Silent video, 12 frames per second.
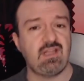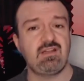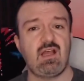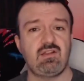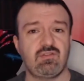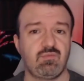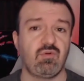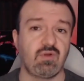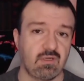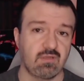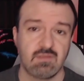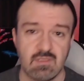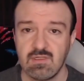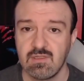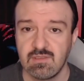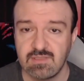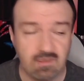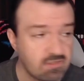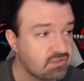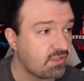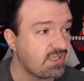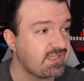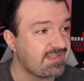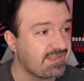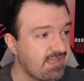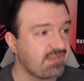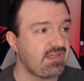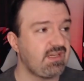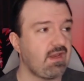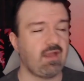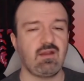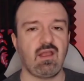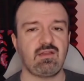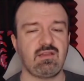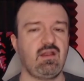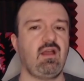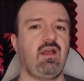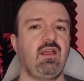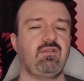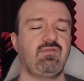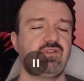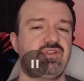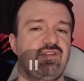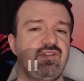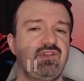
$10 more. They're charging $69.99 for.